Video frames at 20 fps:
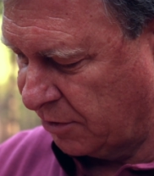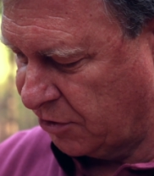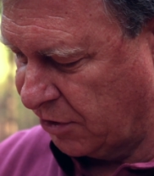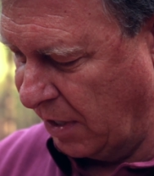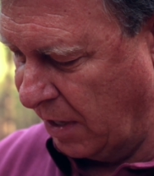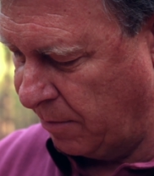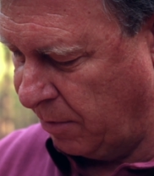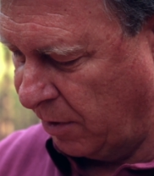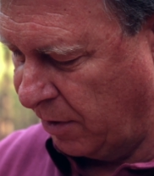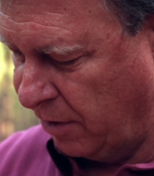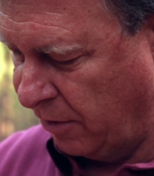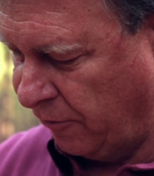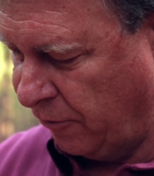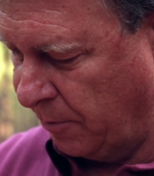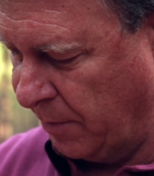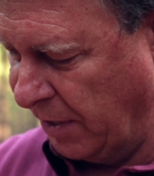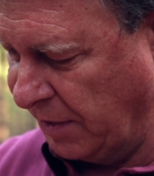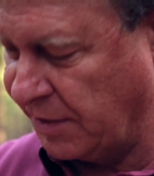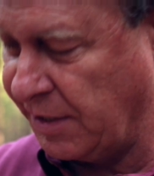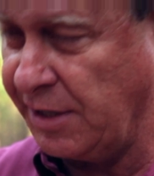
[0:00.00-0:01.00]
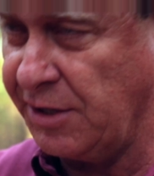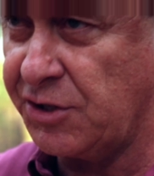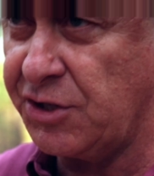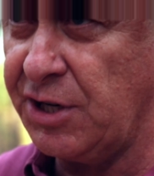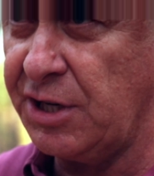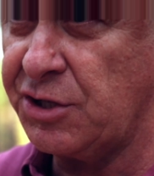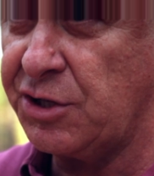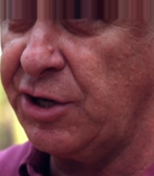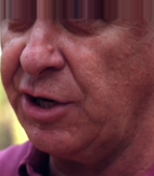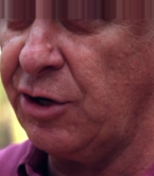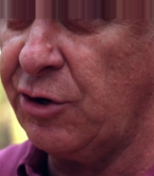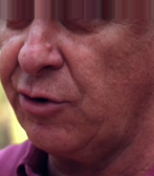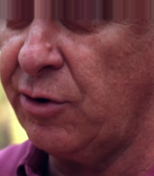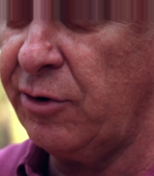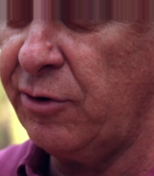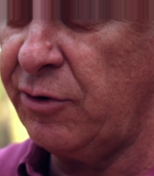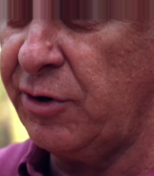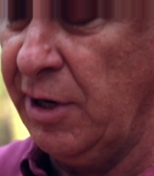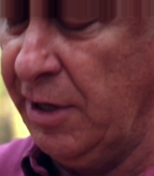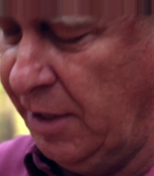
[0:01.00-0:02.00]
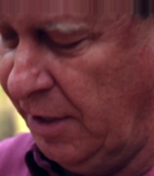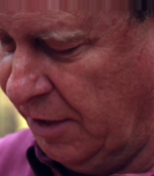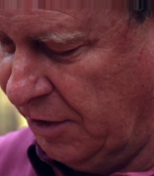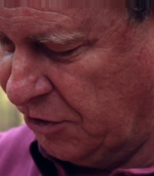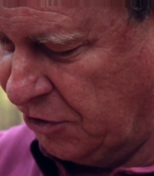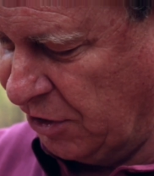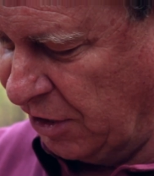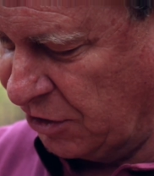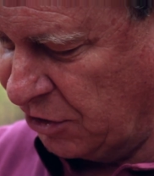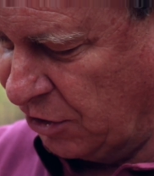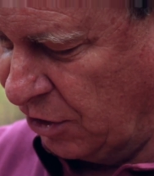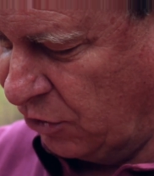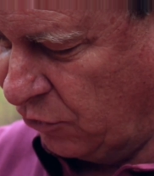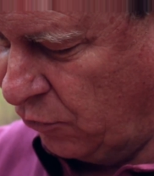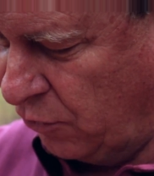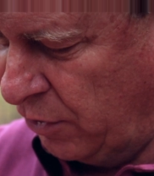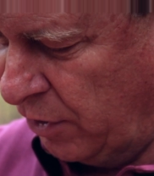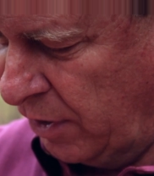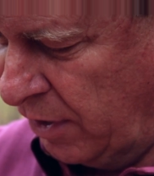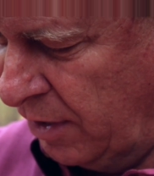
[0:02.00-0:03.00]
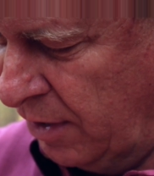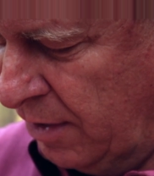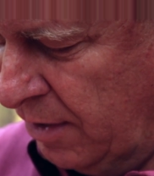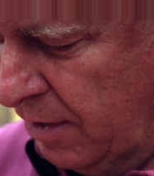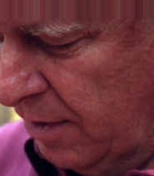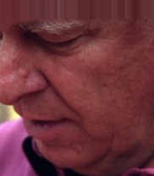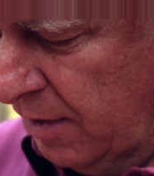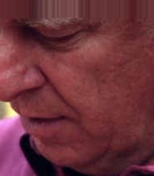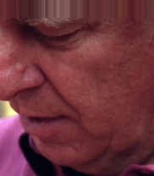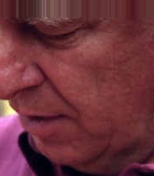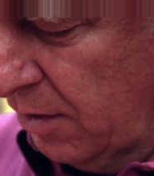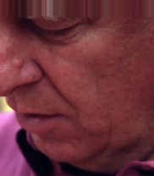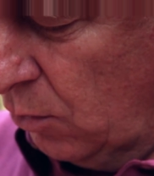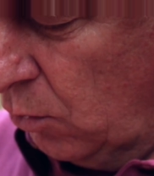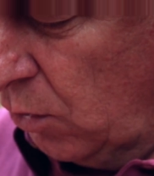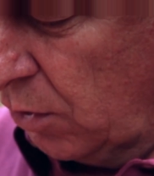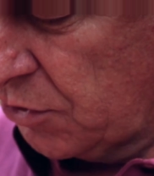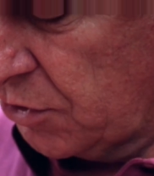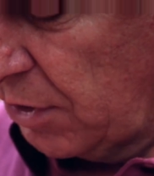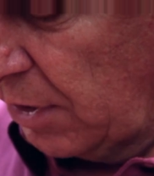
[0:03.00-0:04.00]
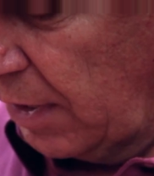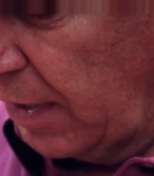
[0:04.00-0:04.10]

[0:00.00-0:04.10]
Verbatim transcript: sample here from 1863 was the